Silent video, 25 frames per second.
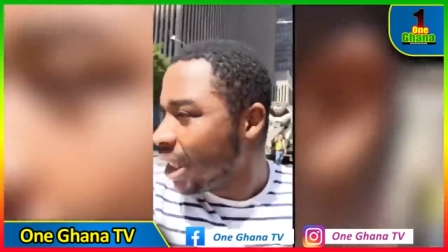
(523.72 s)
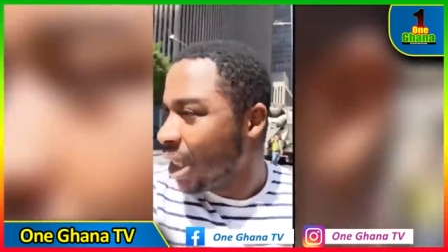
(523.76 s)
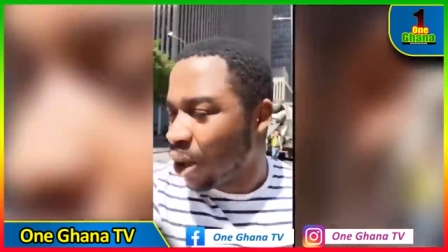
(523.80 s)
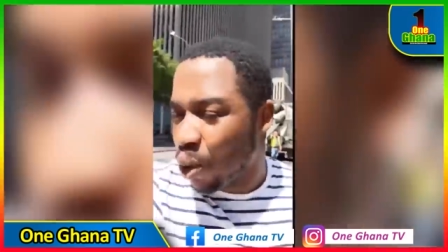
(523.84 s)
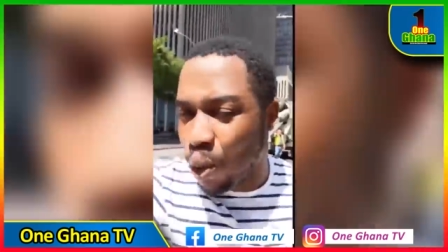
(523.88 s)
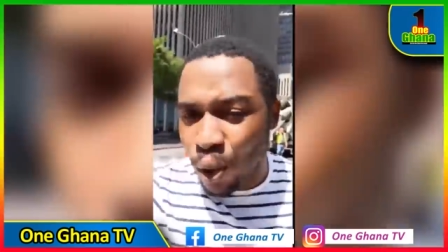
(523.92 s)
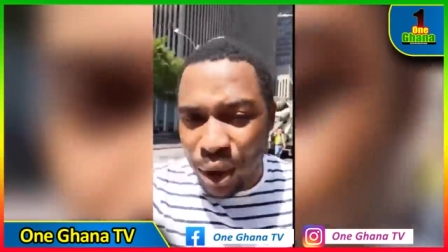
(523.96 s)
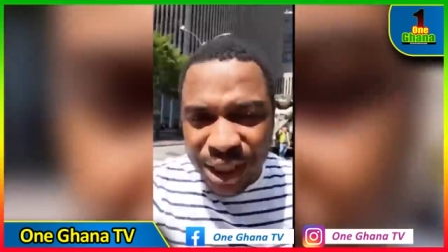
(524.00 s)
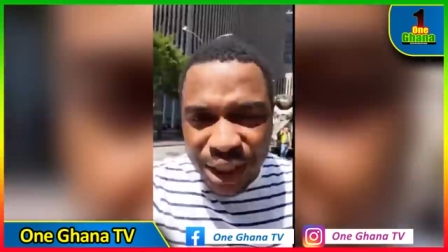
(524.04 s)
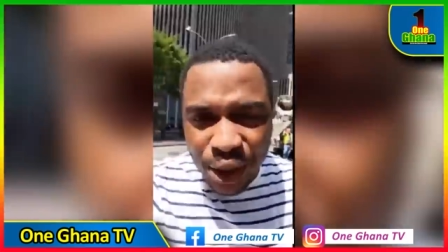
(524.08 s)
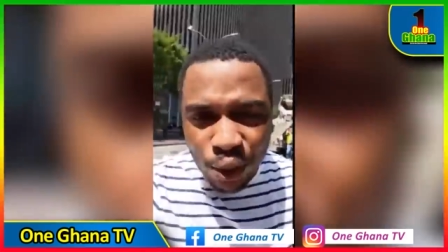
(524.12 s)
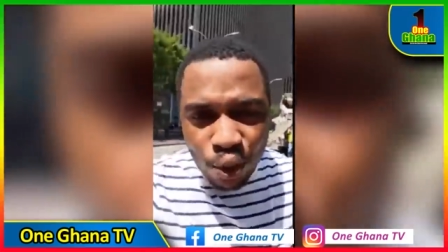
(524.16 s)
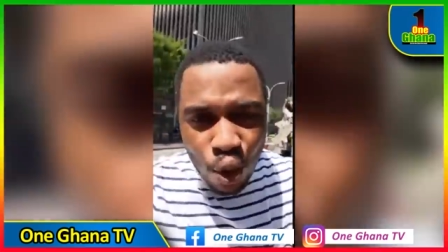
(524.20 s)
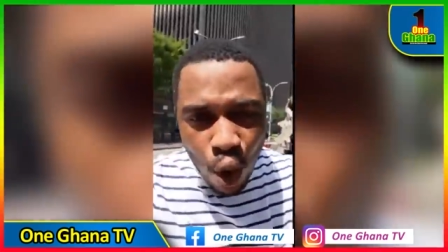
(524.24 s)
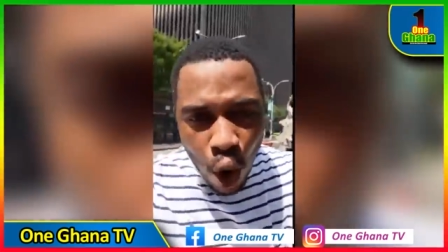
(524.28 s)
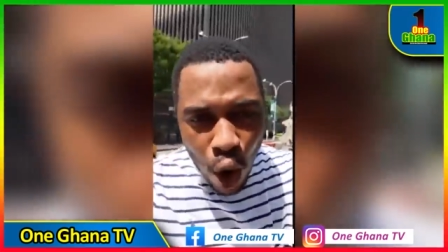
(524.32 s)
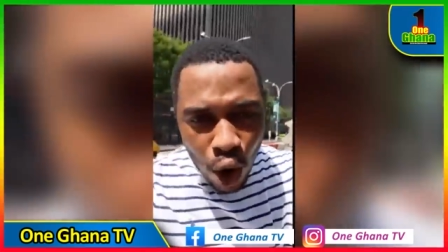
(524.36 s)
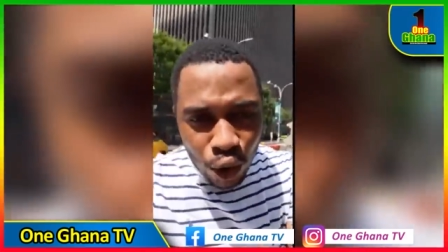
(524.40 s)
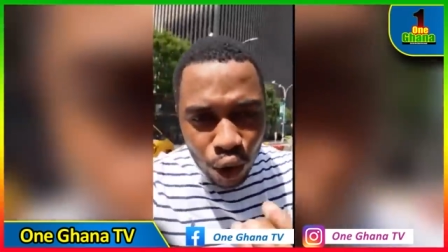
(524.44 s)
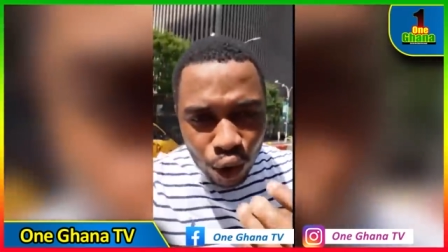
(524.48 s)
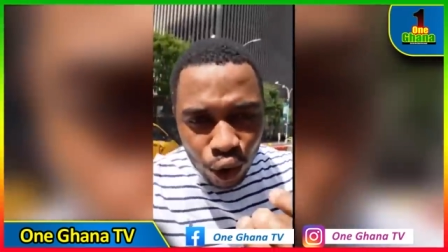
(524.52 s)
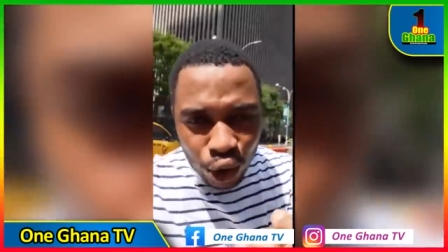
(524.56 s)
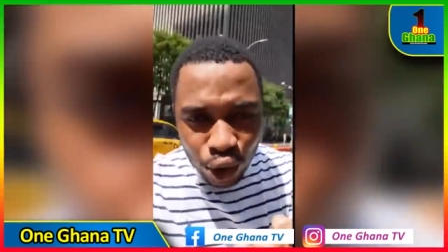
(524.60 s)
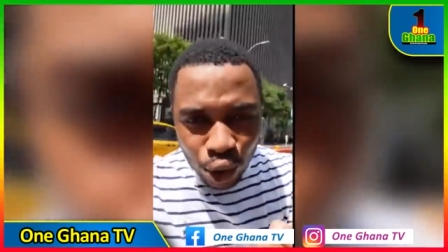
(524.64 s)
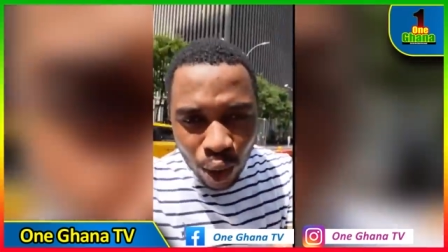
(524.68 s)
What you
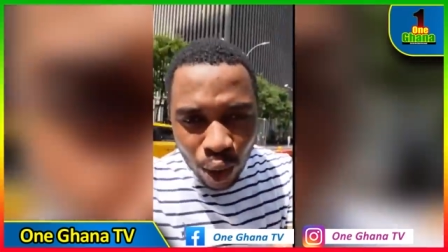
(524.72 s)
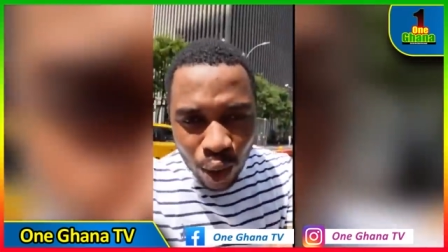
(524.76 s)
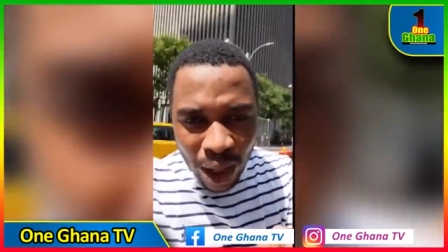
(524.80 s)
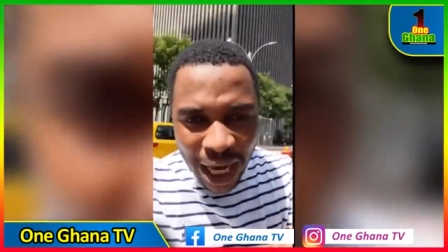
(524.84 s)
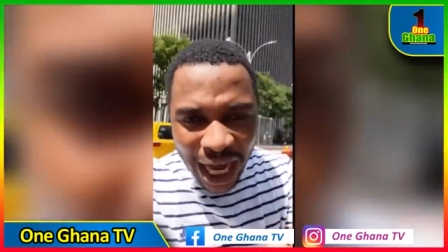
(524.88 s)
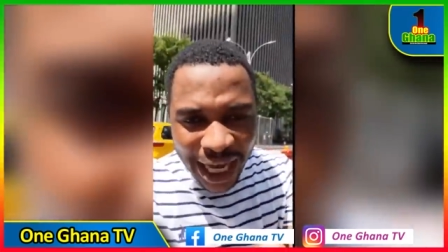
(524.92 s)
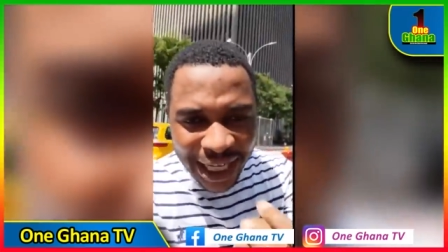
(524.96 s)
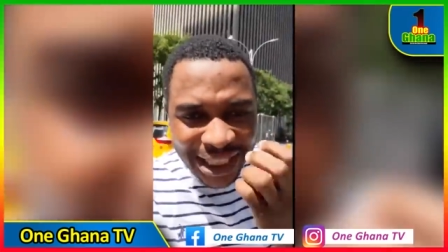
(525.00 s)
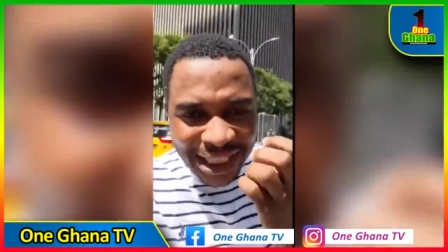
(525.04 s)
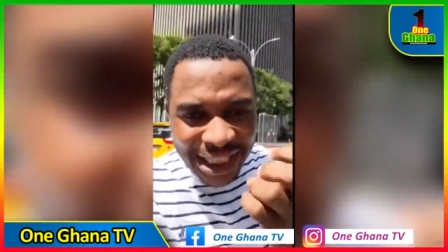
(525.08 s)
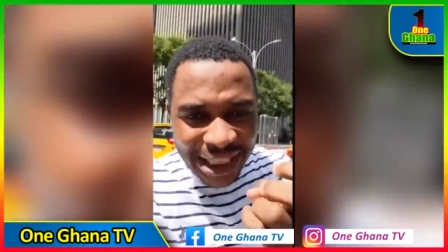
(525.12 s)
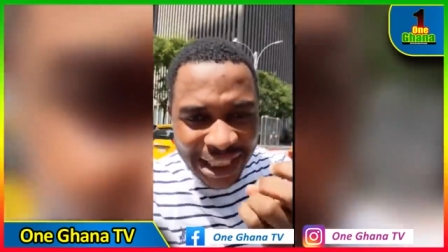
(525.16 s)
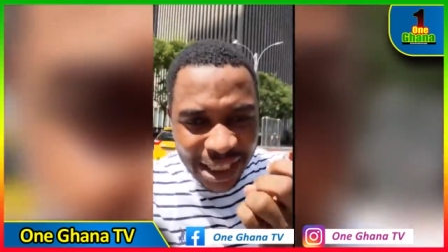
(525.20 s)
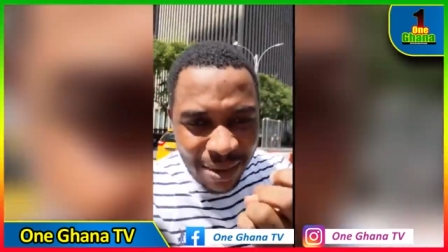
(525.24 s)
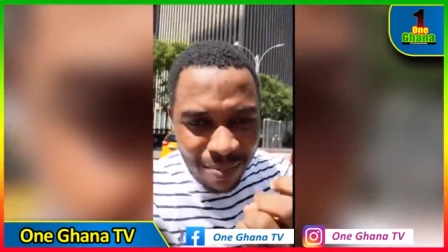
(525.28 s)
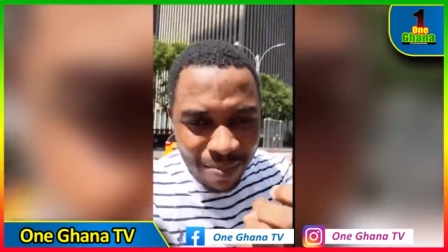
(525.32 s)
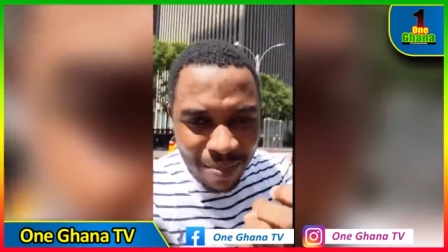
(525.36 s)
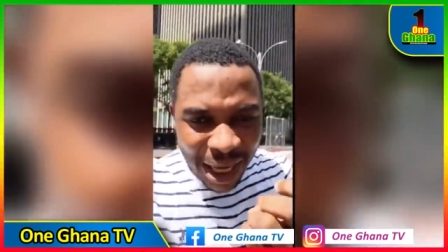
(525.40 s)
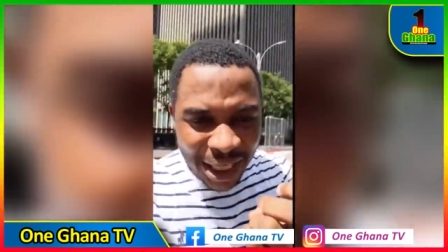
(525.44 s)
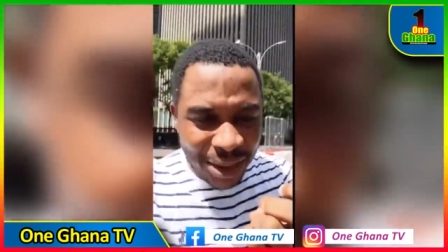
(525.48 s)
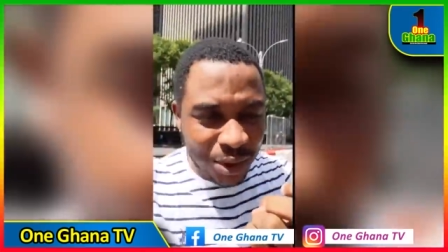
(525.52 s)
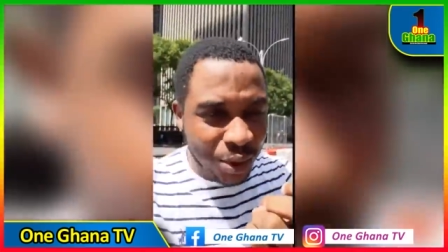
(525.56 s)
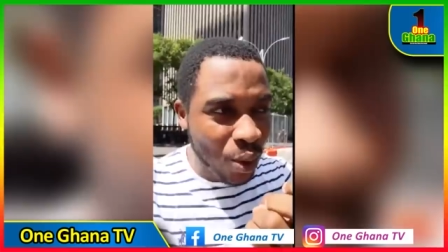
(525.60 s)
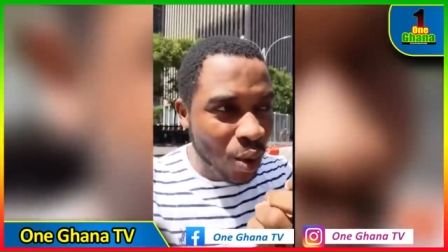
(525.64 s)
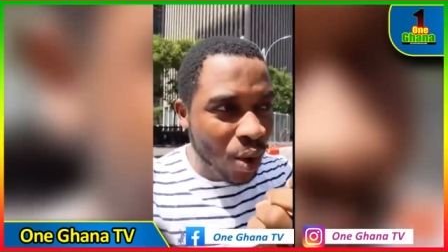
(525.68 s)
go do so at the
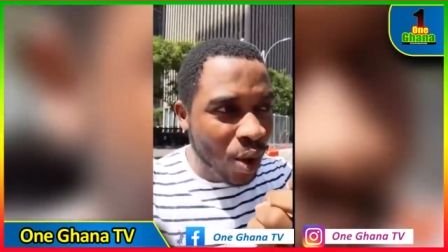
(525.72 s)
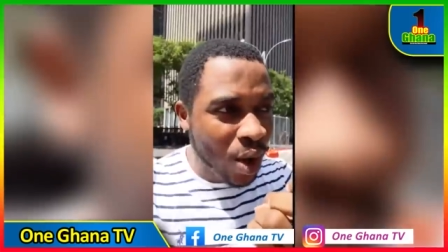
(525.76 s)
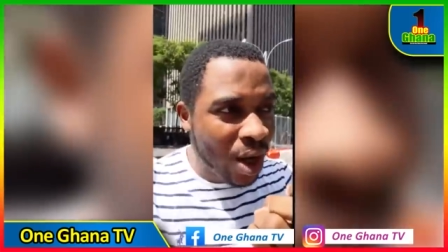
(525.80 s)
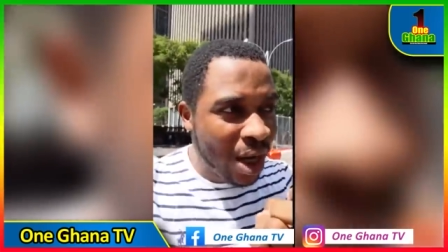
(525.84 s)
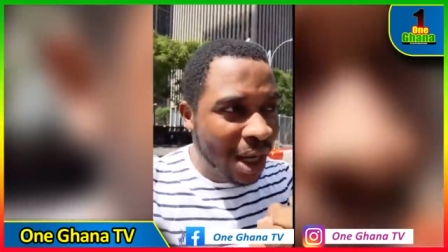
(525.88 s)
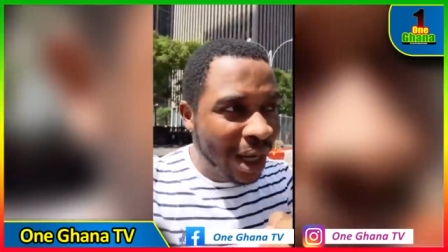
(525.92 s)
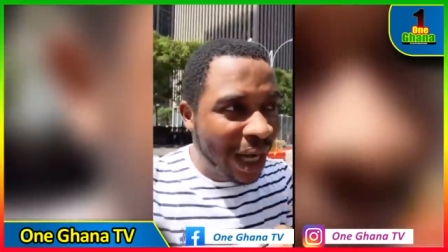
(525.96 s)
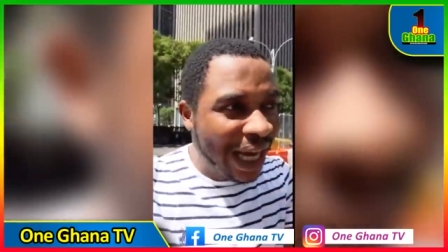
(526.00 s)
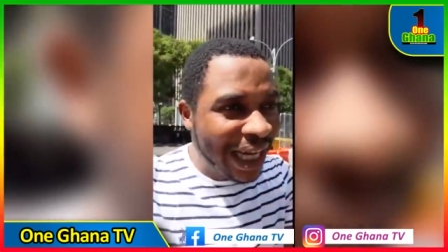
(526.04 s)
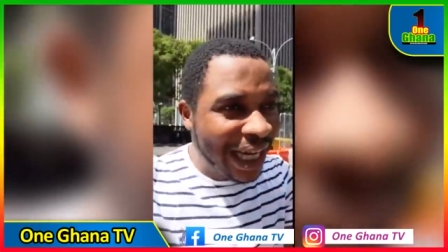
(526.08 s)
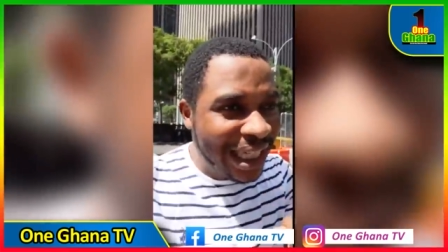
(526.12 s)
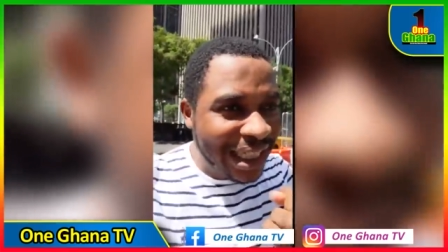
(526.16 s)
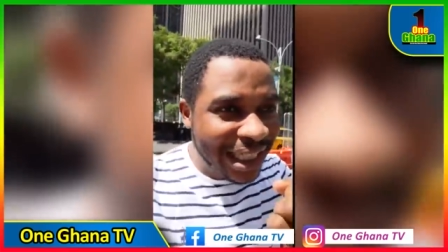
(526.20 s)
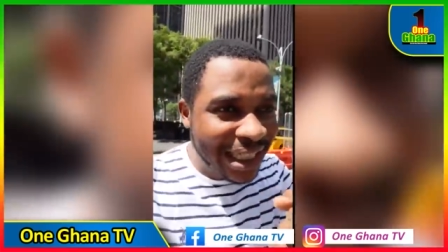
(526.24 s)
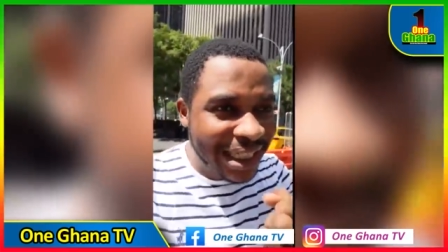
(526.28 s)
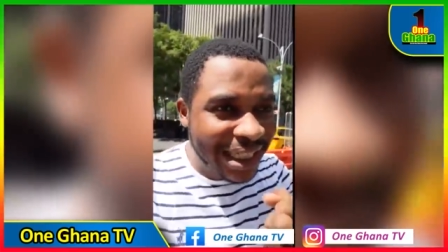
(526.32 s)
timber so at the